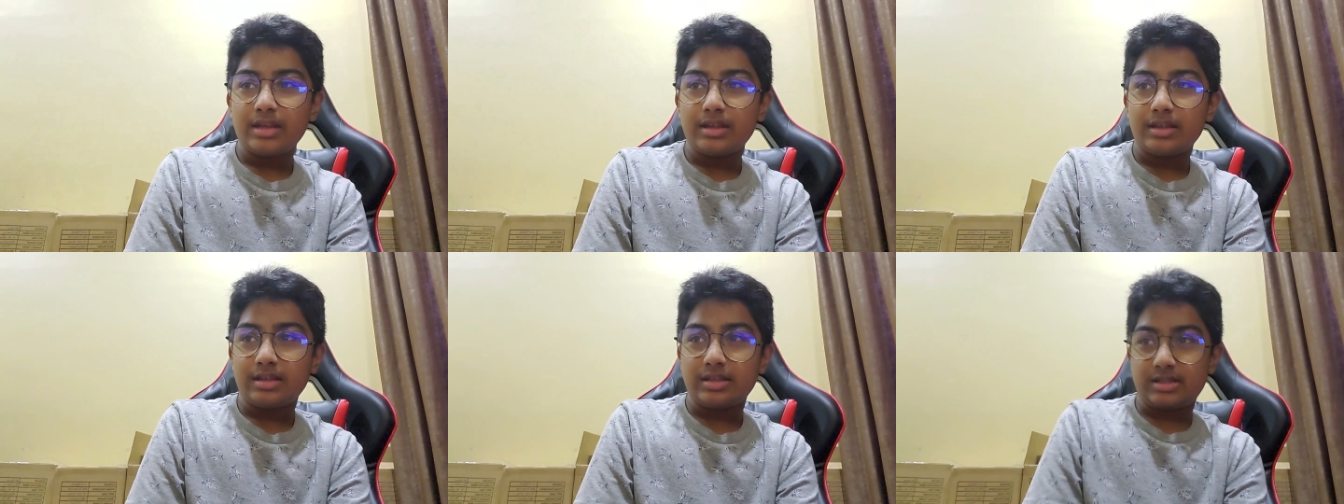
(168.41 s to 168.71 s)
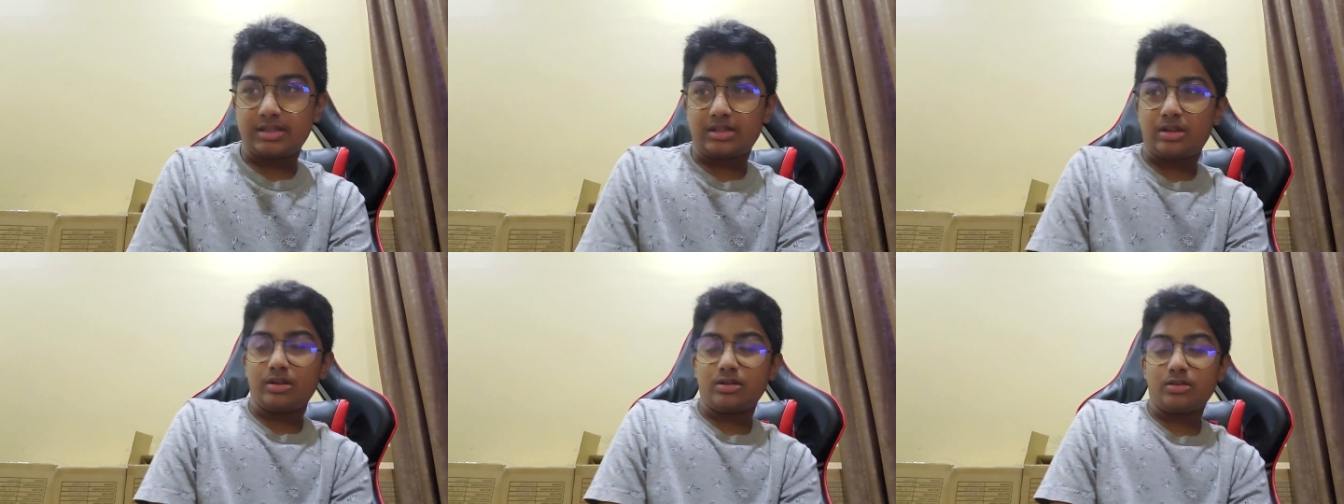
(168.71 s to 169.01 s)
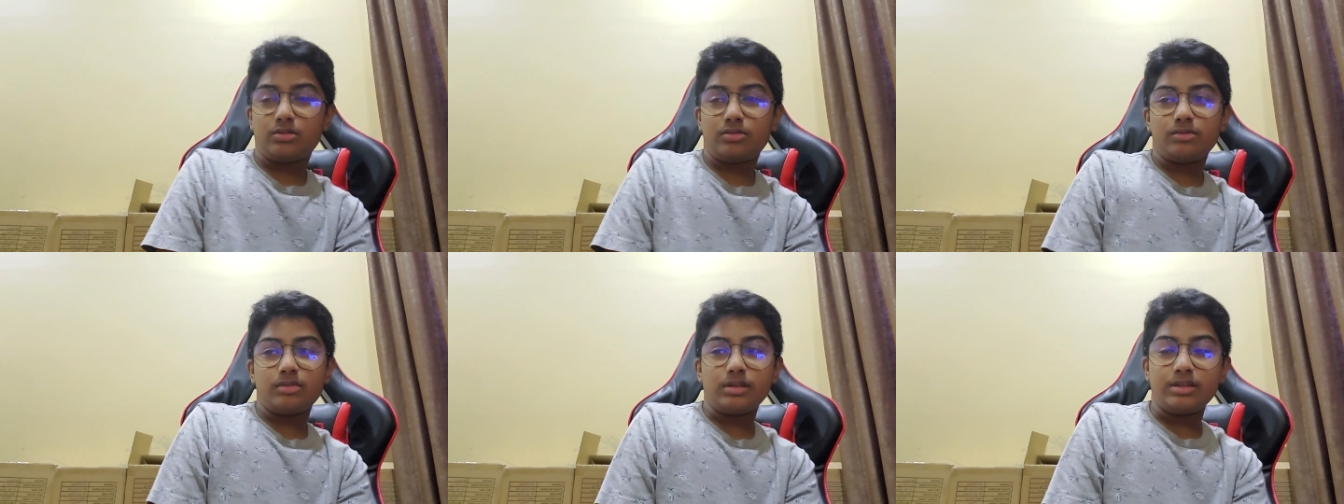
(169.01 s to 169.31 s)
it's
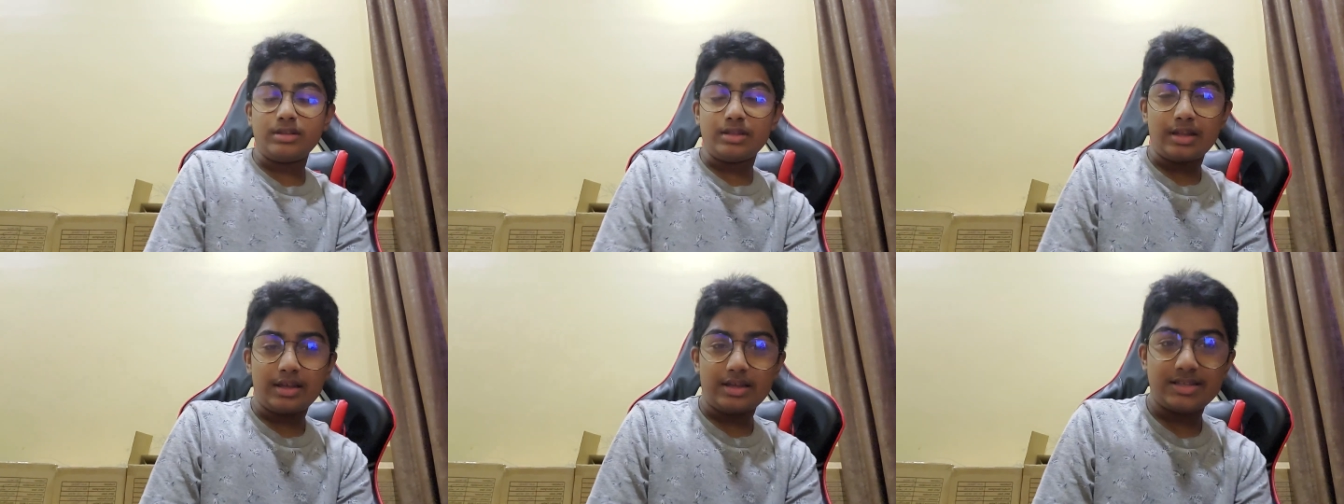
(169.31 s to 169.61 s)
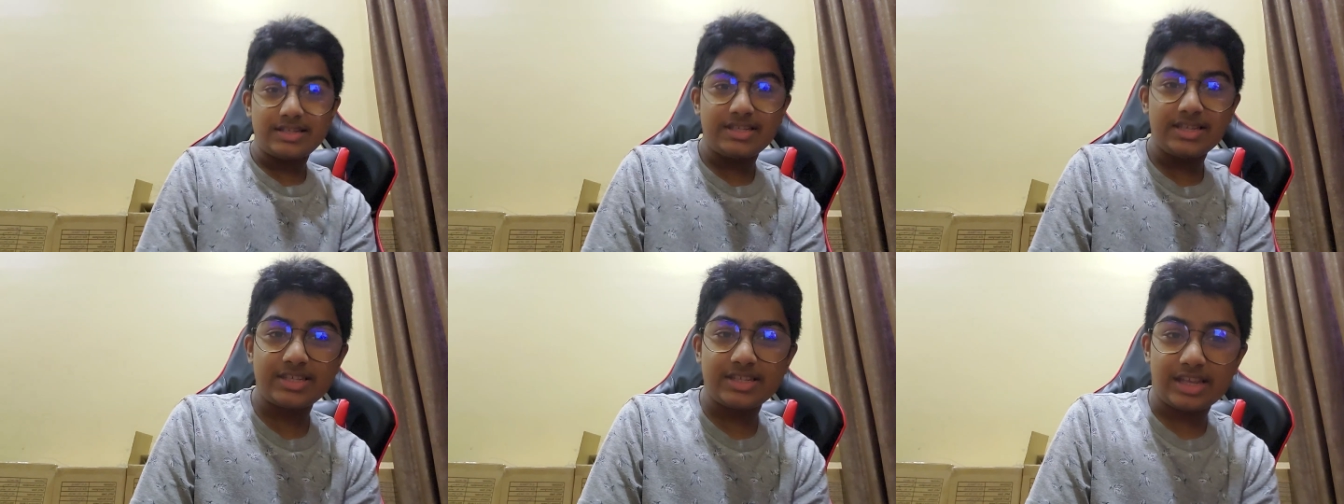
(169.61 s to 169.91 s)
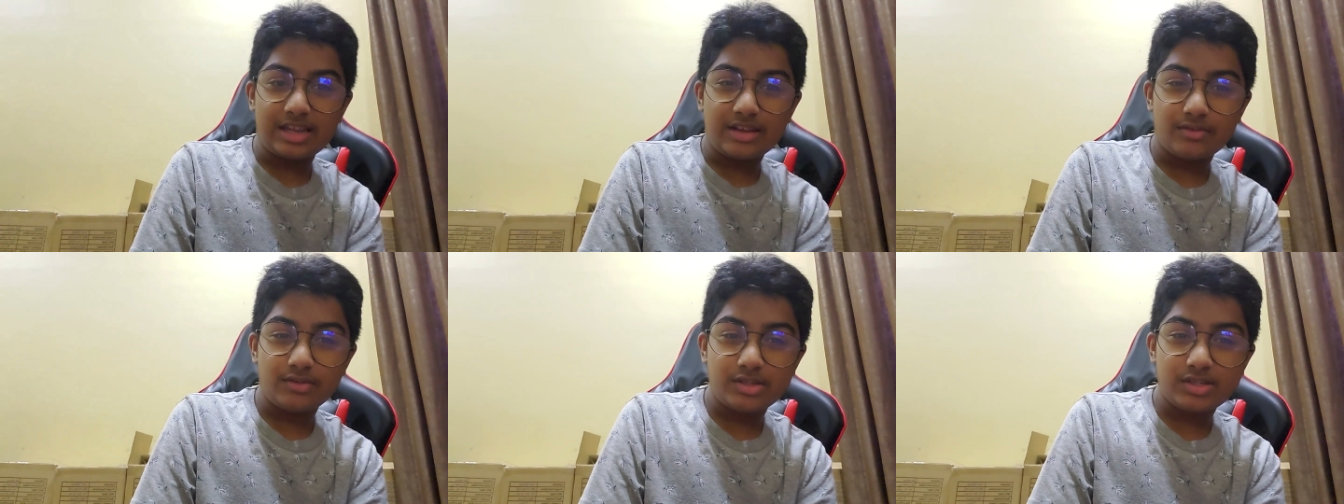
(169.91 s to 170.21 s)
called the 6
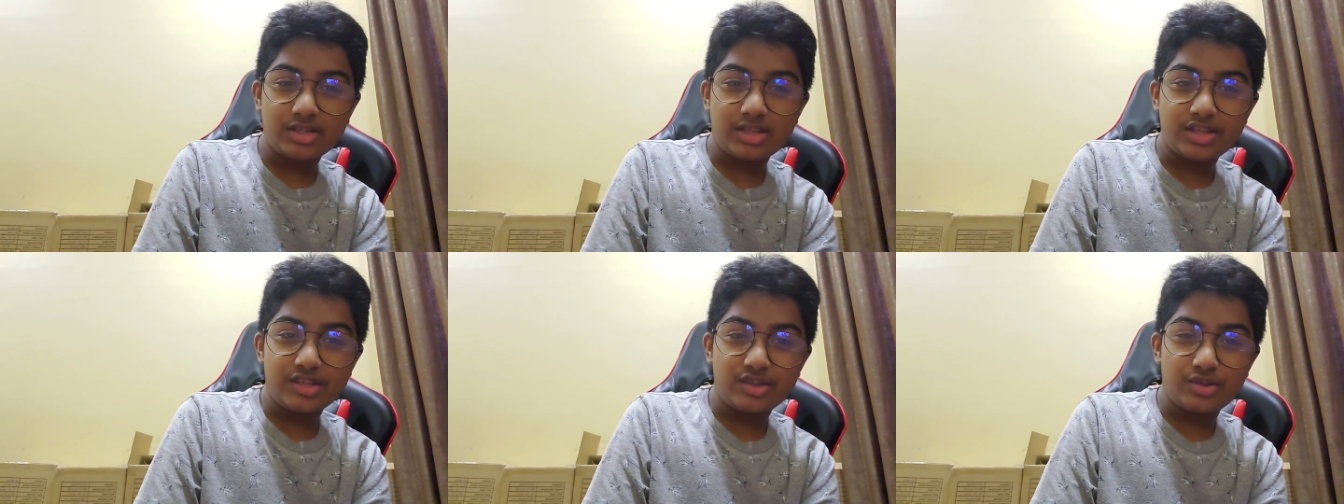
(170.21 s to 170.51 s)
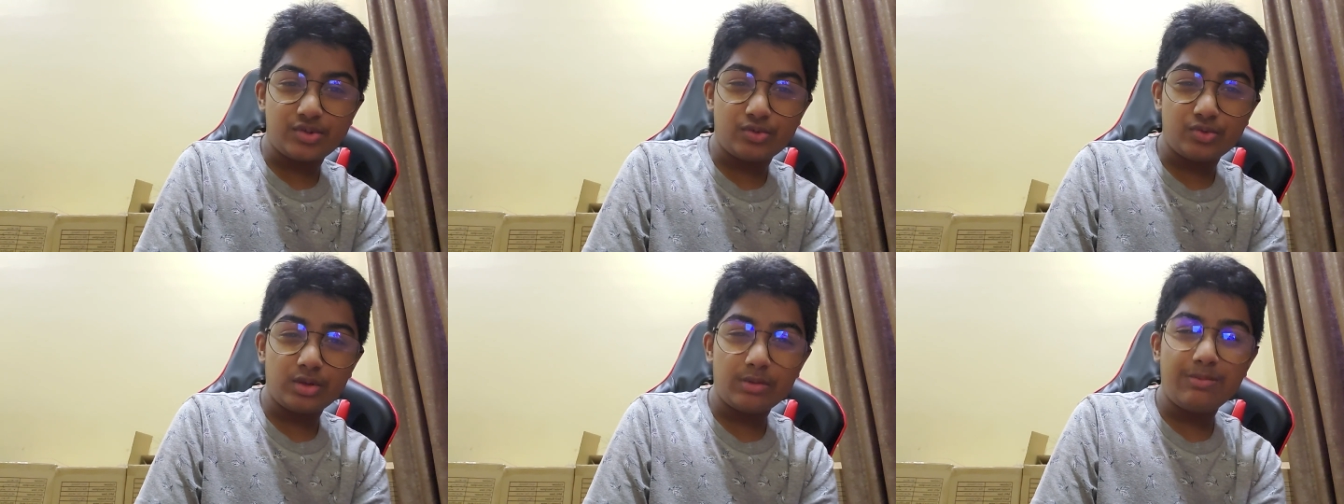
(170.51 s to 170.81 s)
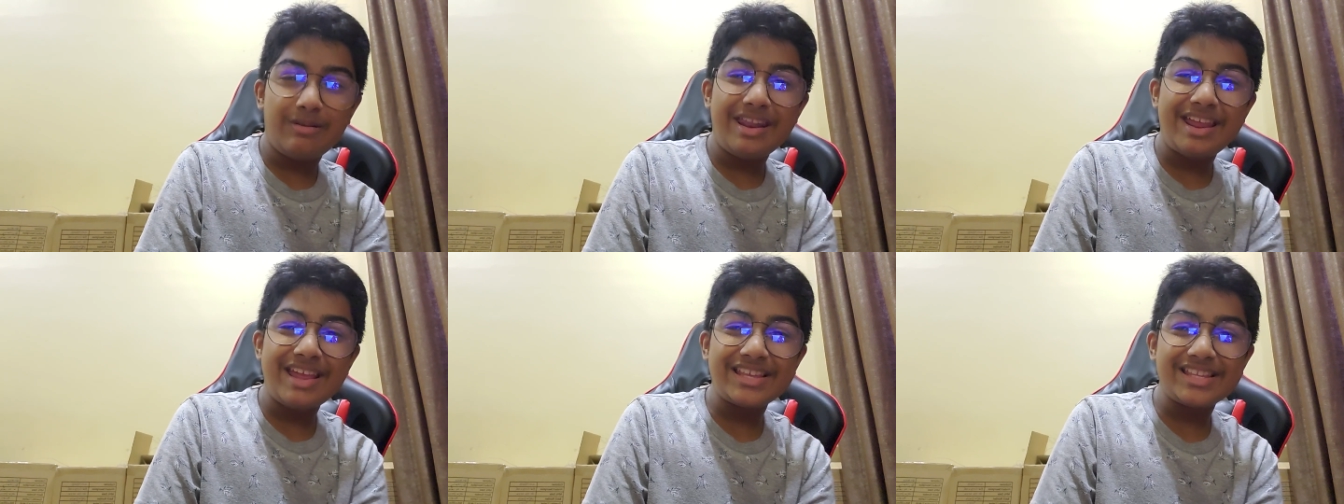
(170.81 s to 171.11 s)
hours to the
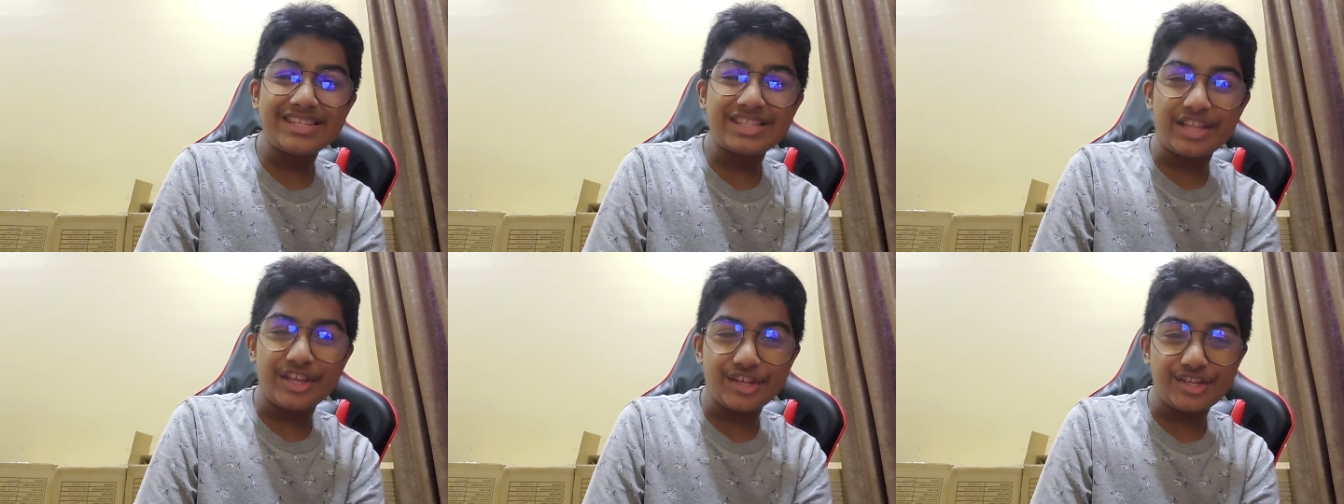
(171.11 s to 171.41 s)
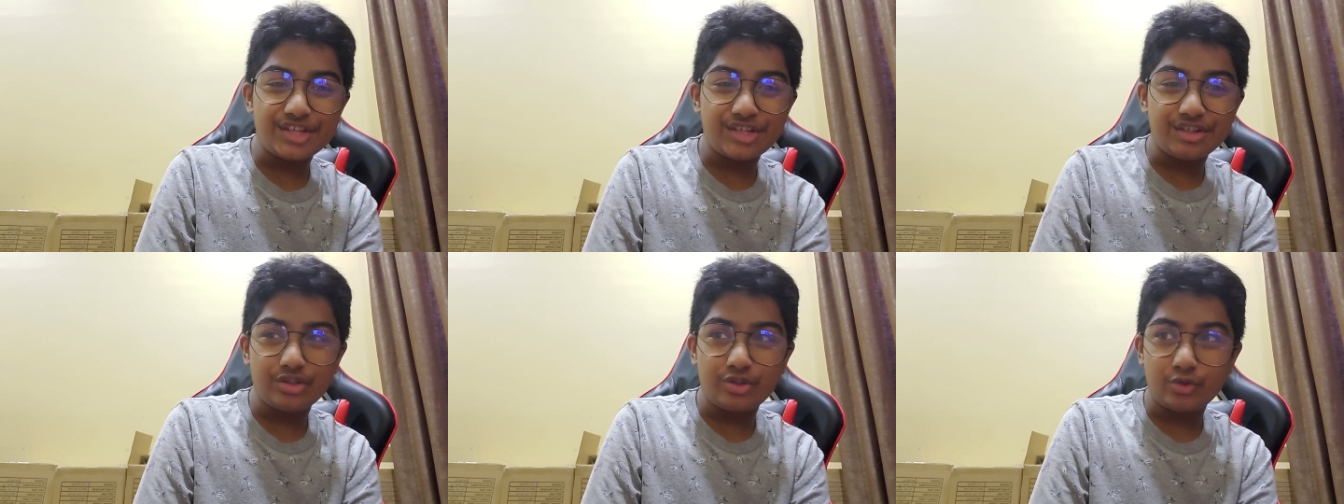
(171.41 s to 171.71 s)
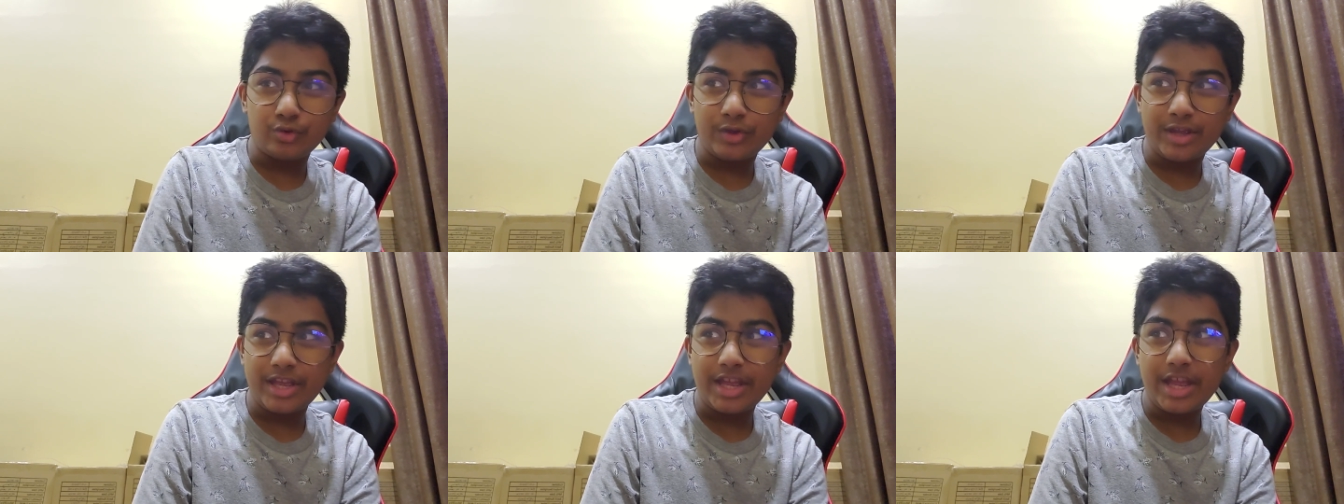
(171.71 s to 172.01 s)
PlayStation
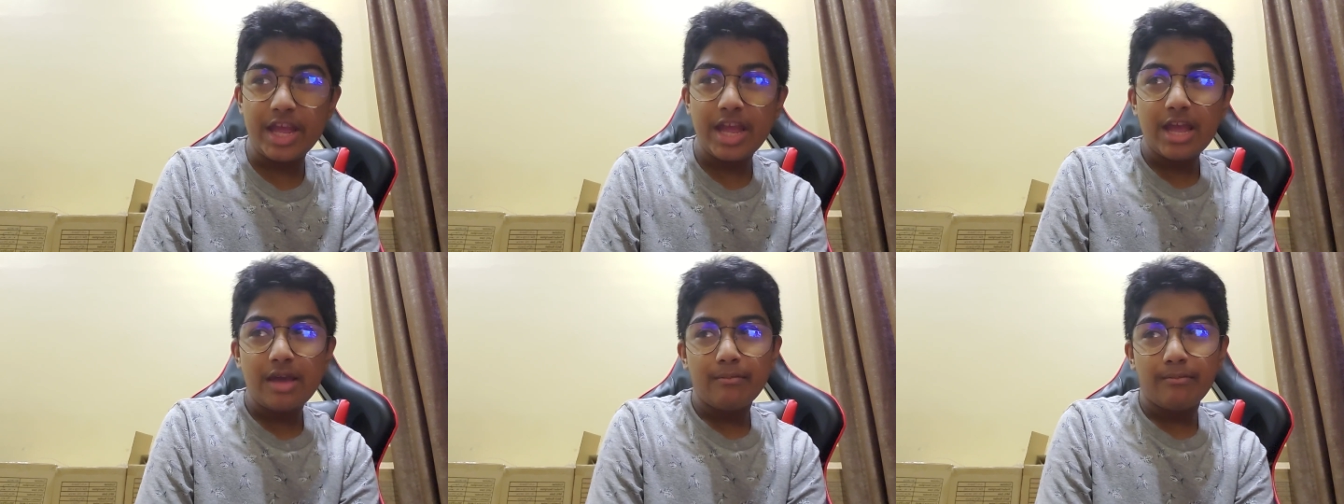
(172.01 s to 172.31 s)
3.